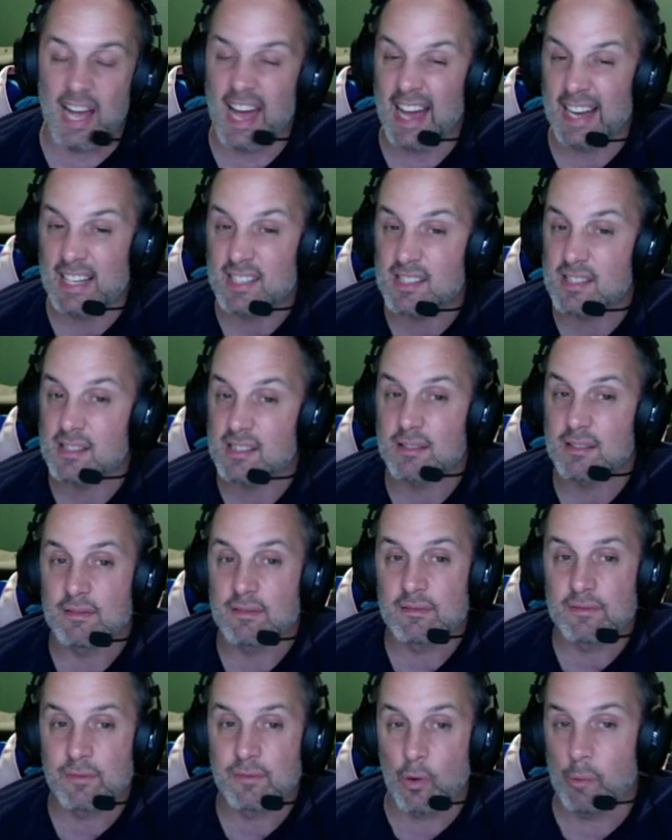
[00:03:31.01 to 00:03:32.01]
X,
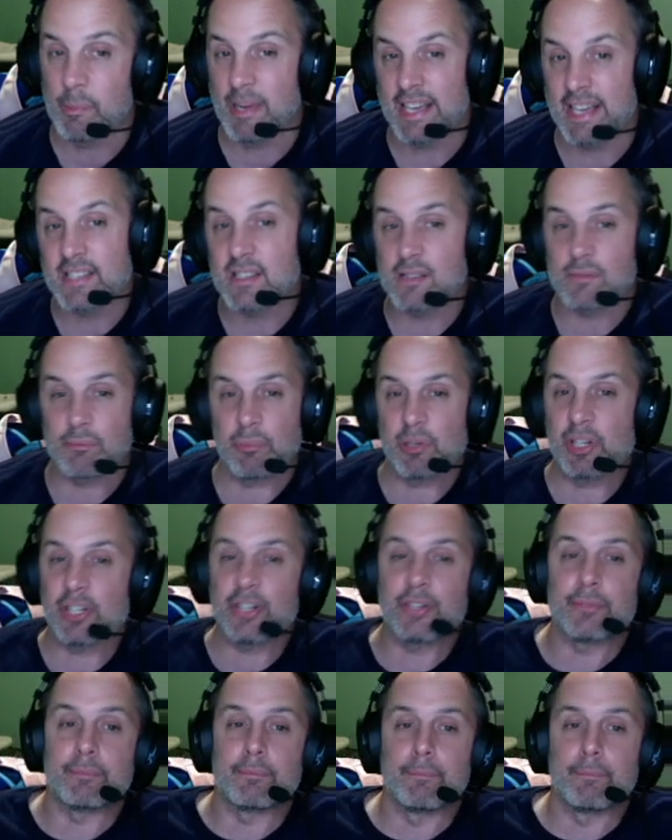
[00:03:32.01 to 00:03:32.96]
4 base. Pretty good.